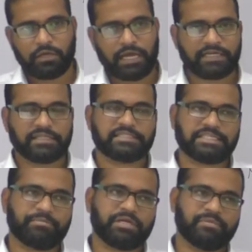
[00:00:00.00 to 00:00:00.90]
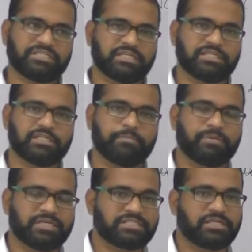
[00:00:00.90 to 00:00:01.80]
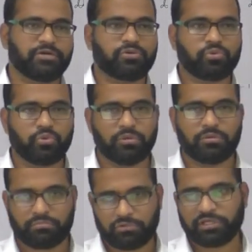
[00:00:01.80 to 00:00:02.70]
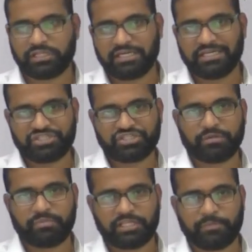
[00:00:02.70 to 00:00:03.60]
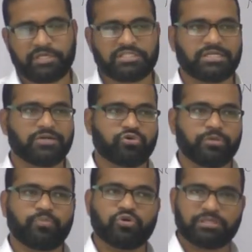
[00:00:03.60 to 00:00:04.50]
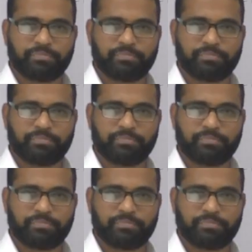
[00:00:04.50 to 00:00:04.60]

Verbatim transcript: And at the same time, he said that the president rule, okay, the decision by the president to impose a